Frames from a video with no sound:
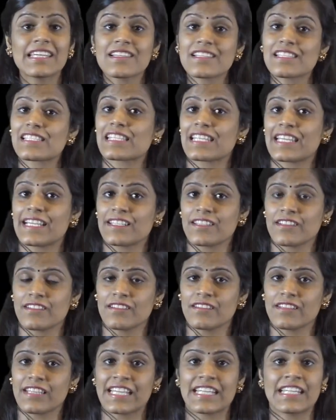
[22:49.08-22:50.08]
Years
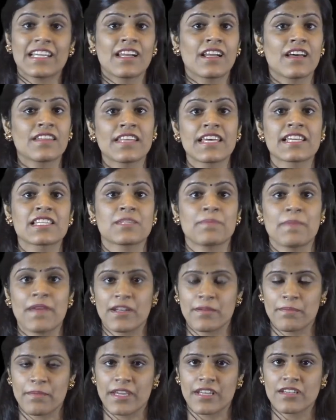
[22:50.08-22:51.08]
later, in another
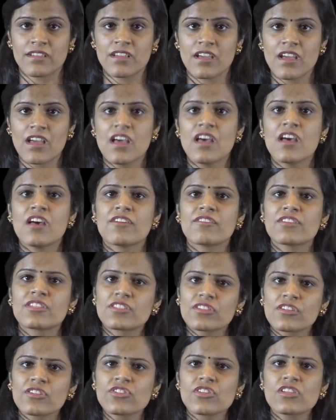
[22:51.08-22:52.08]
experiment,
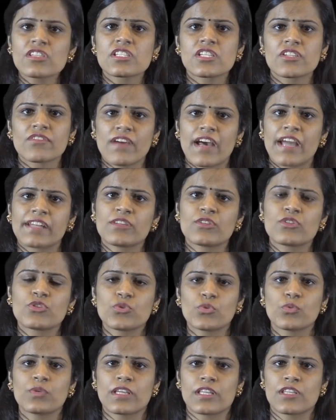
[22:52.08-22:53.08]
researchers
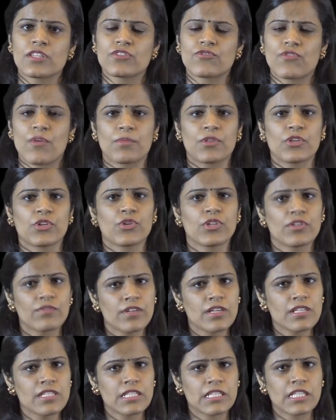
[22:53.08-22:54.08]
divided students from the
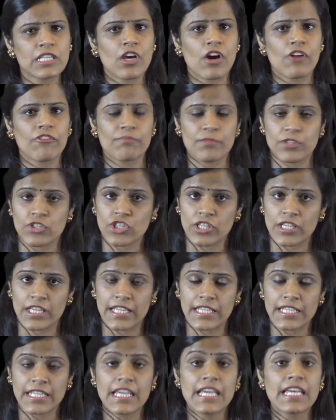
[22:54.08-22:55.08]
University of
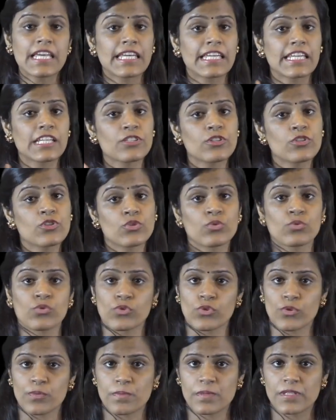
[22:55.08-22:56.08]
Michigan into
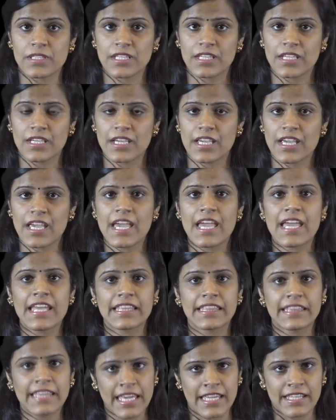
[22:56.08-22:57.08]
two groups.
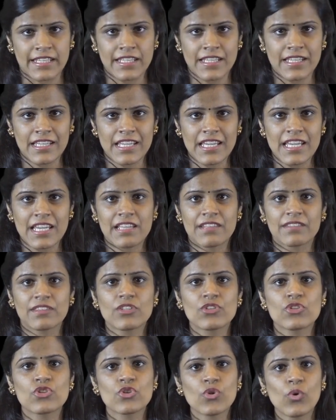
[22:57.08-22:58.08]
Then,
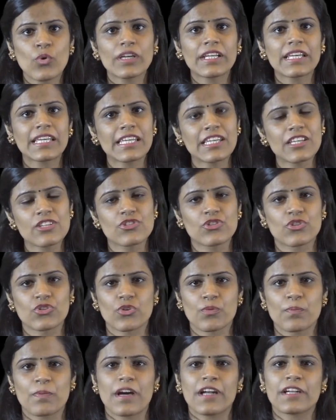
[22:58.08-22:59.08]
they showed each
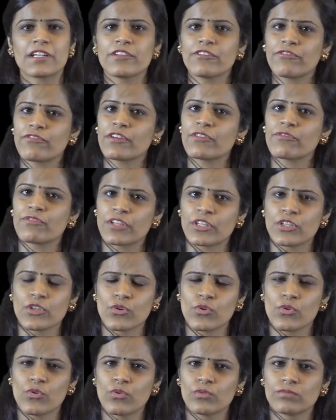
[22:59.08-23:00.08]
group a different
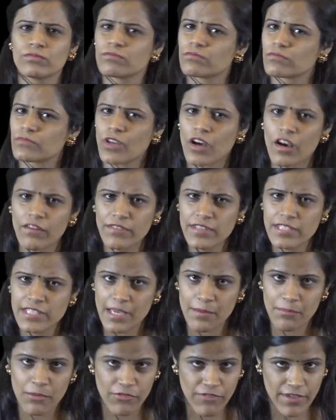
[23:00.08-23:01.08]
video of the
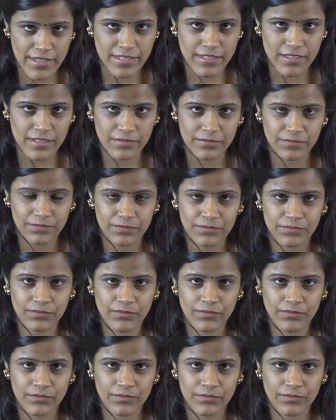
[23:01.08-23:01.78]
same professor.